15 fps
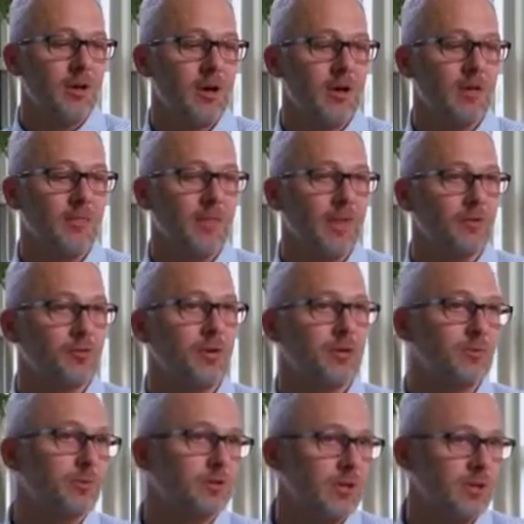And
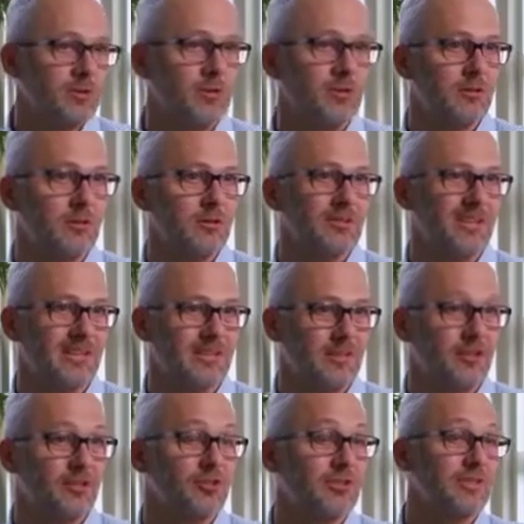transportation
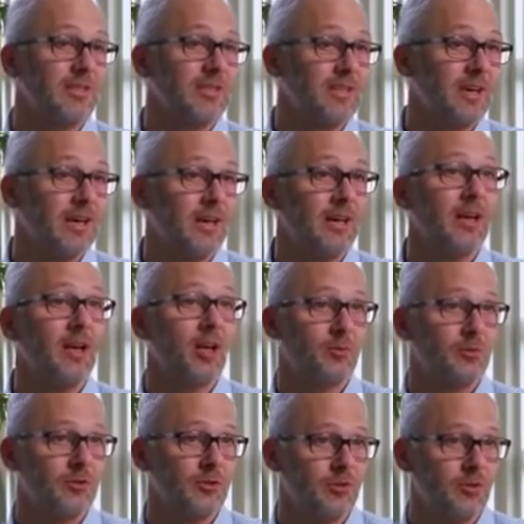technology today
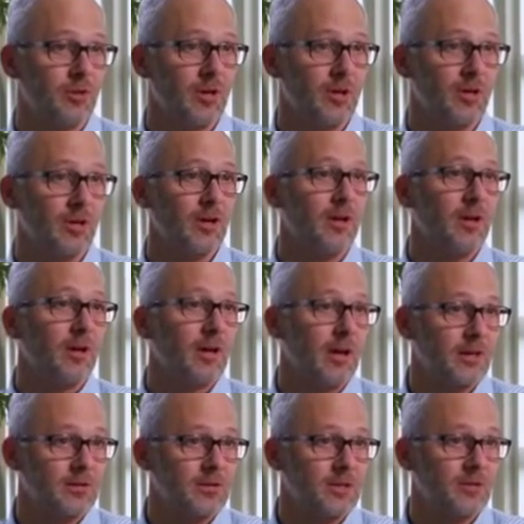helps you do that.
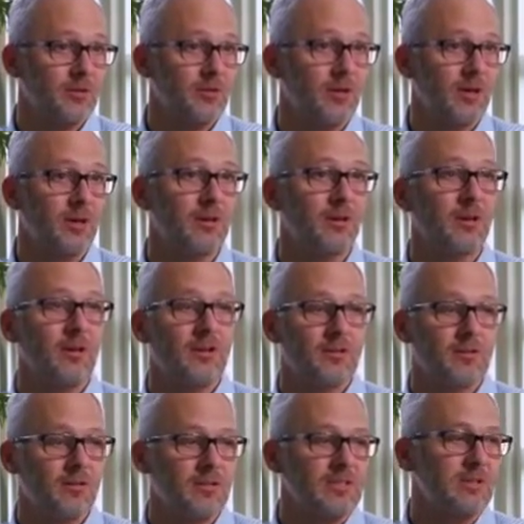How does that do that?
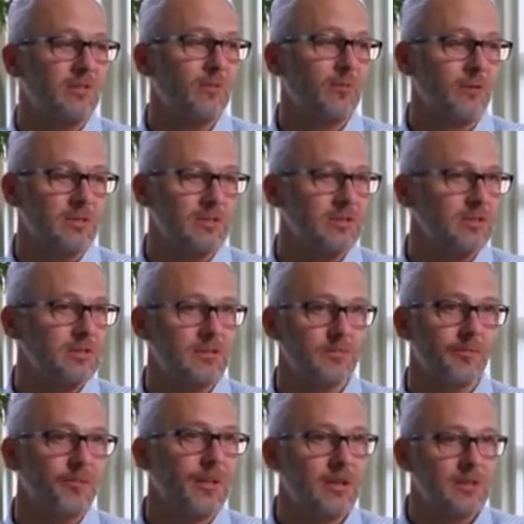For instance,
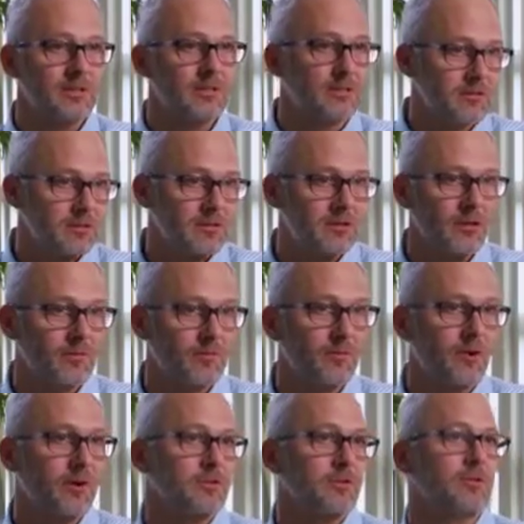in a
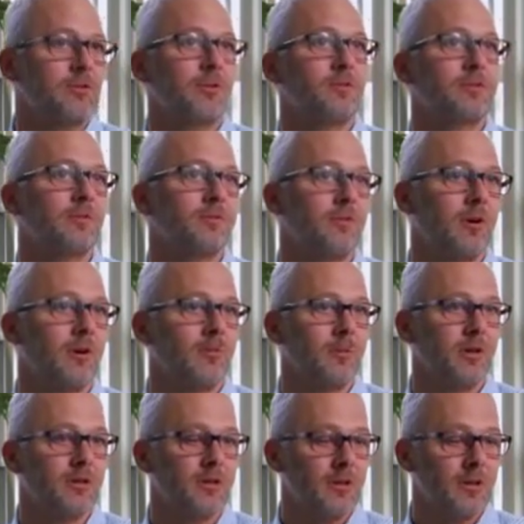software as a service
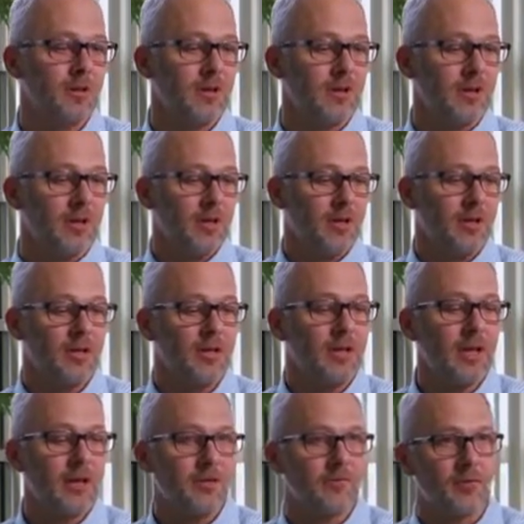environment. In
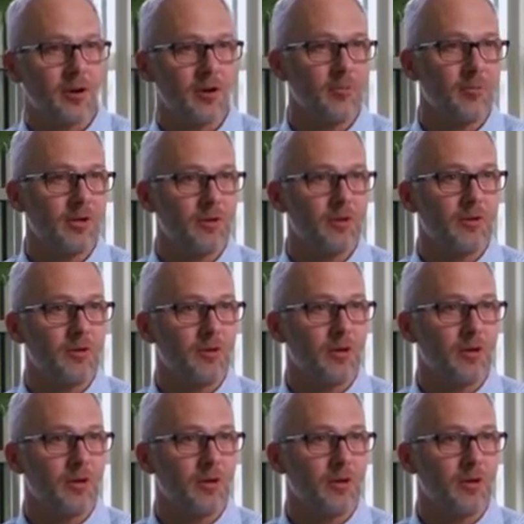that environment,